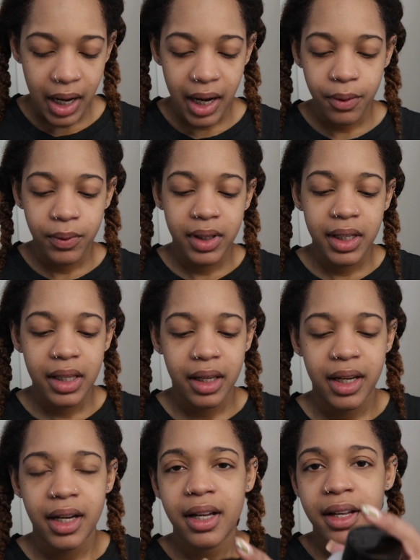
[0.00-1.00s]
I really
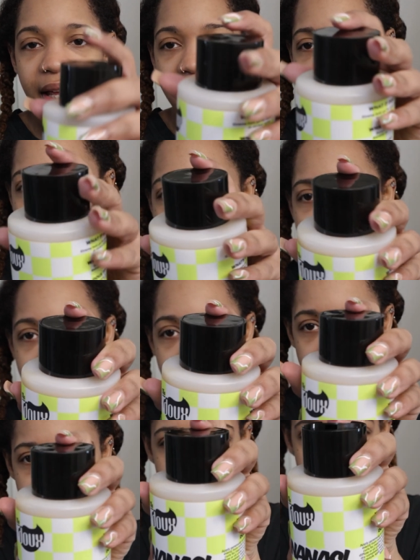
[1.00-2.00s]
like that this has